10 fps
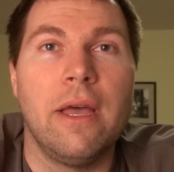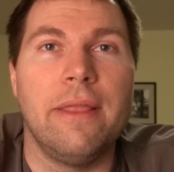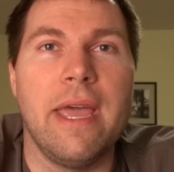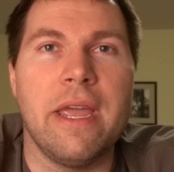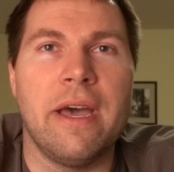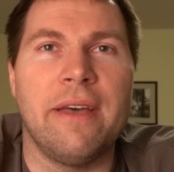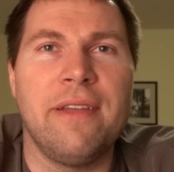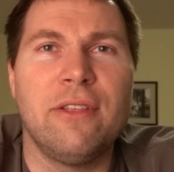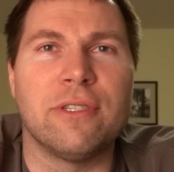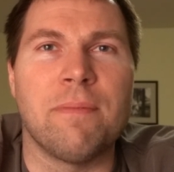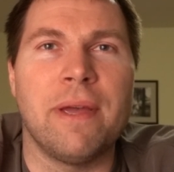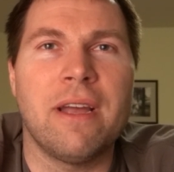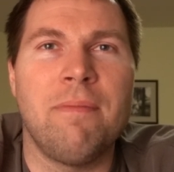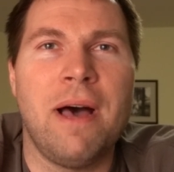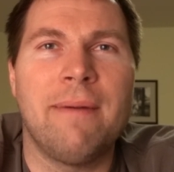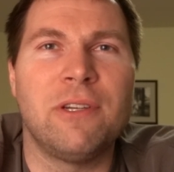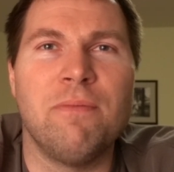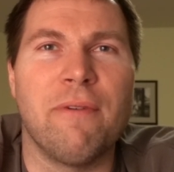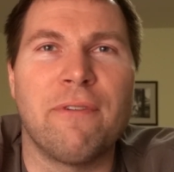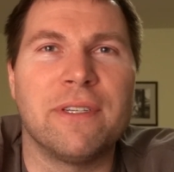I think there's a pickup option,
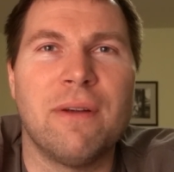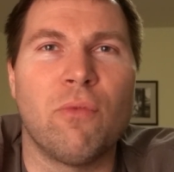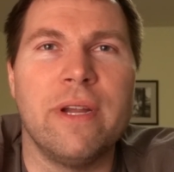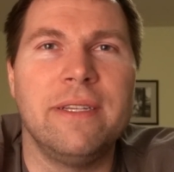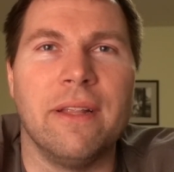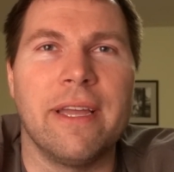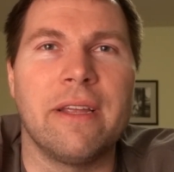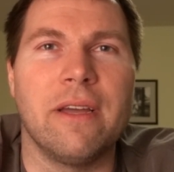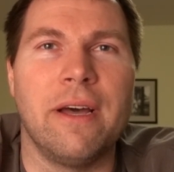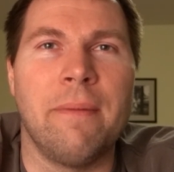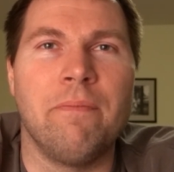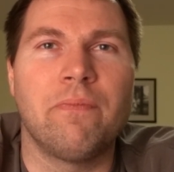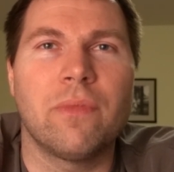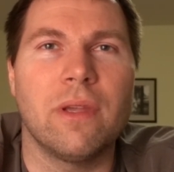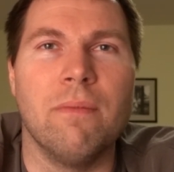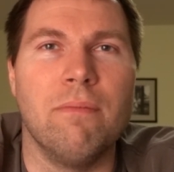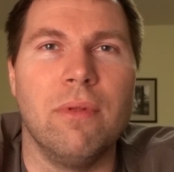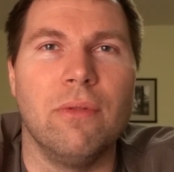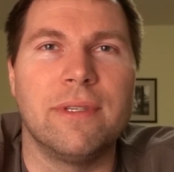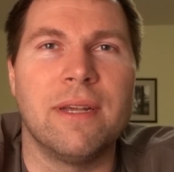but for some reason,
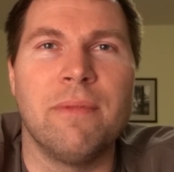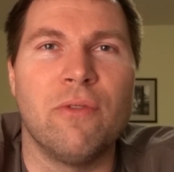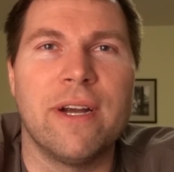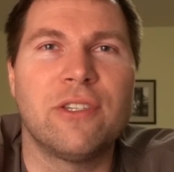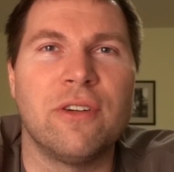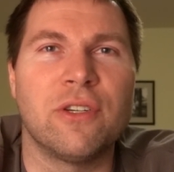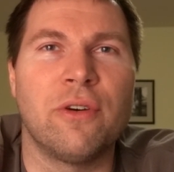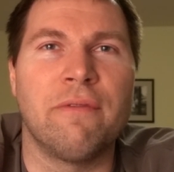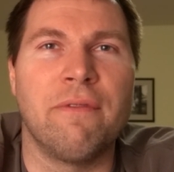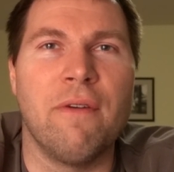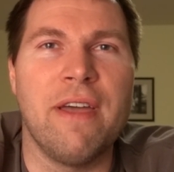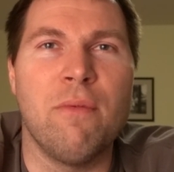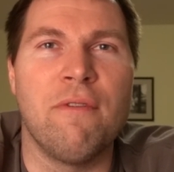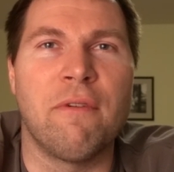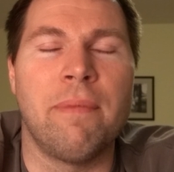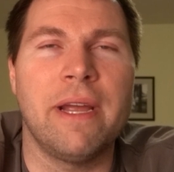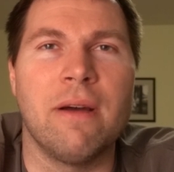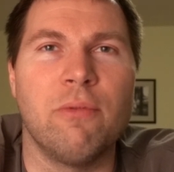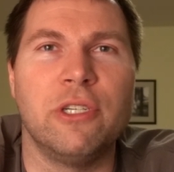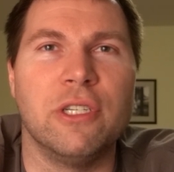some of the restaurants aren't available for
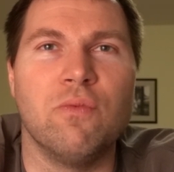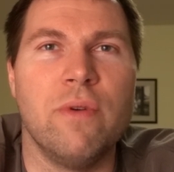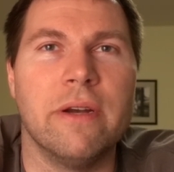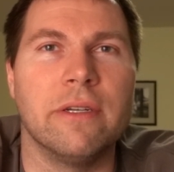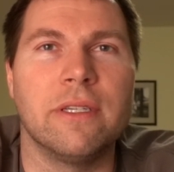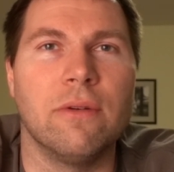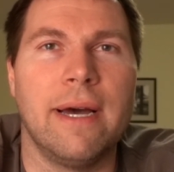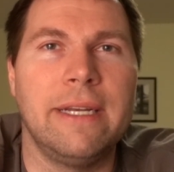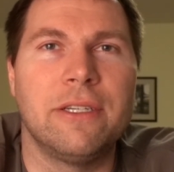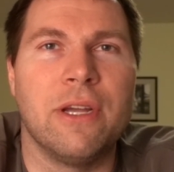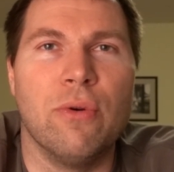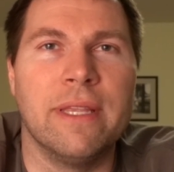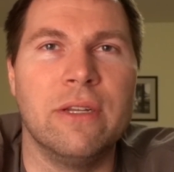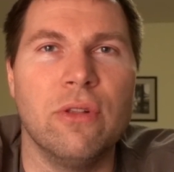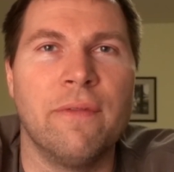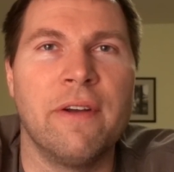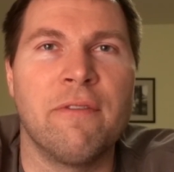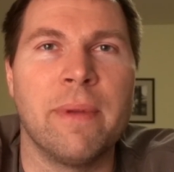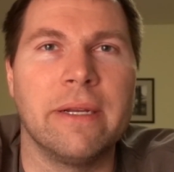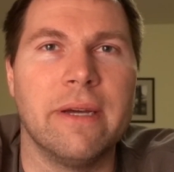pickup, which is weird. So I just go with the delivery
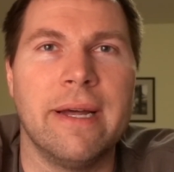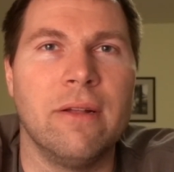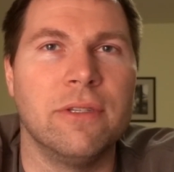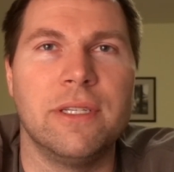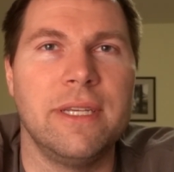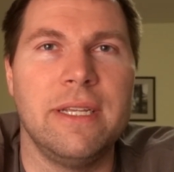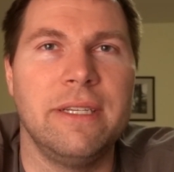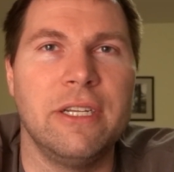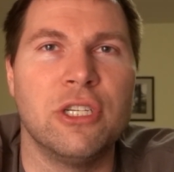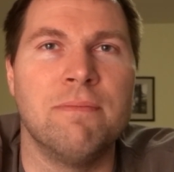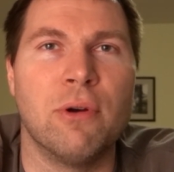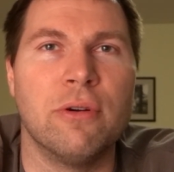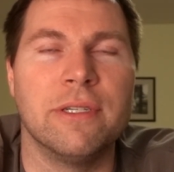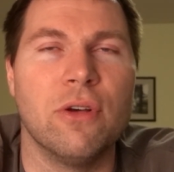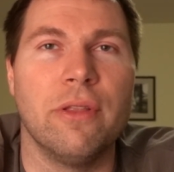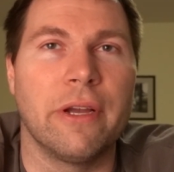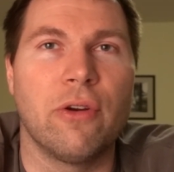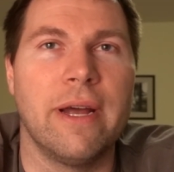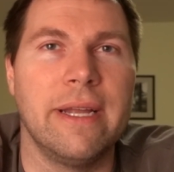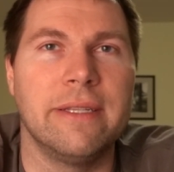from McDonald's. It's easy. It just burns all the
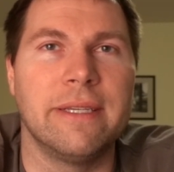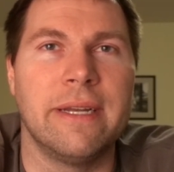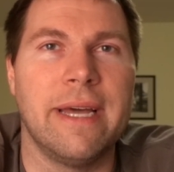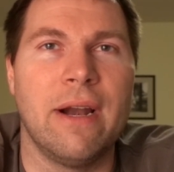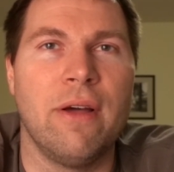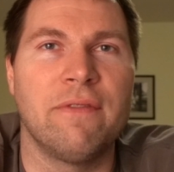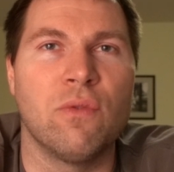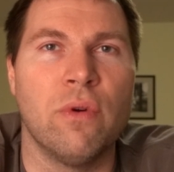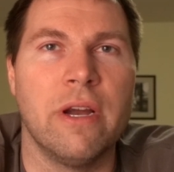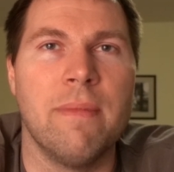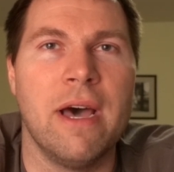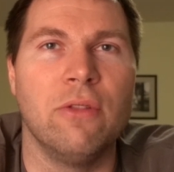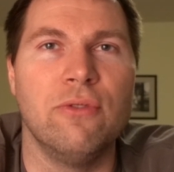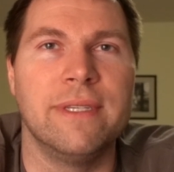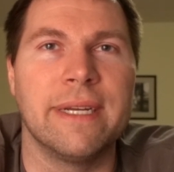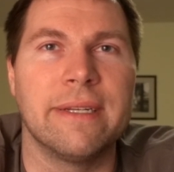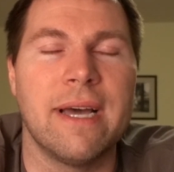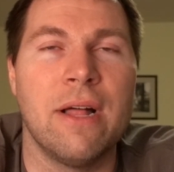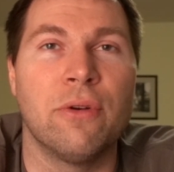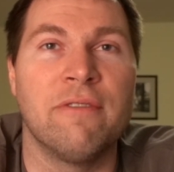credits, and I don't have to worry about losing
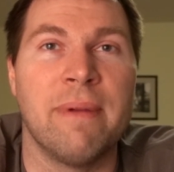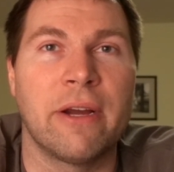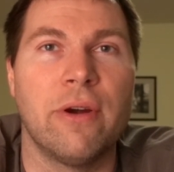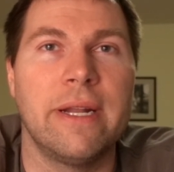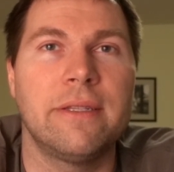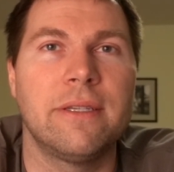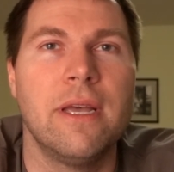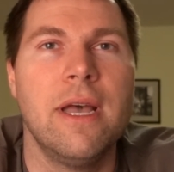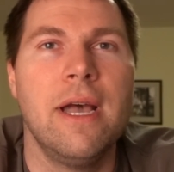$1 of my credits.